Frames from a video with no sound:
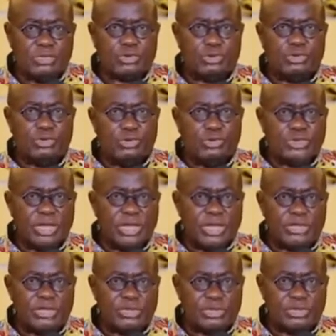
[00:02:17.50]
Schools
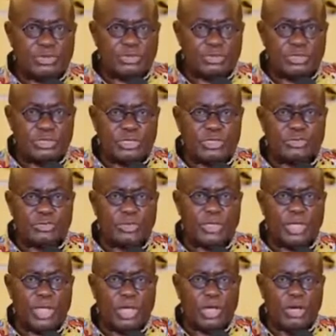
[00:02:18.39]
and institutions
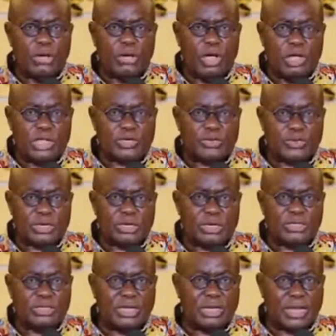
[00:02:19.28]
with their own
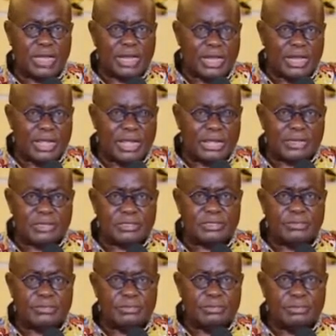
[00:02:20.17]
hospitals and
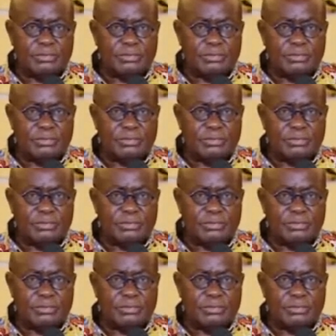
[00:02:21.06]
clinics